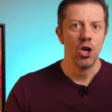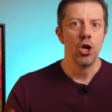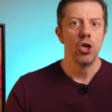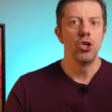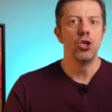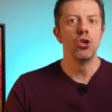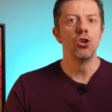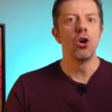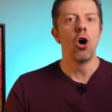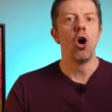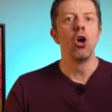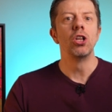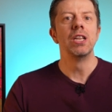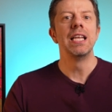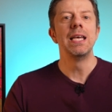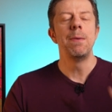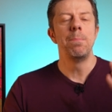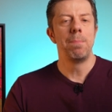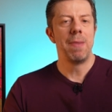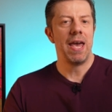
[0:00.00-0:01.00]
You're
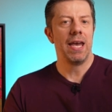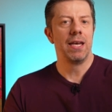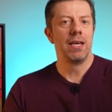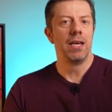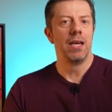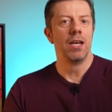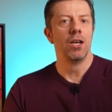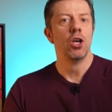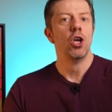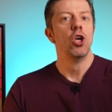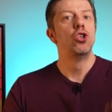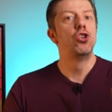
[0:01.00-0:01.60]
only making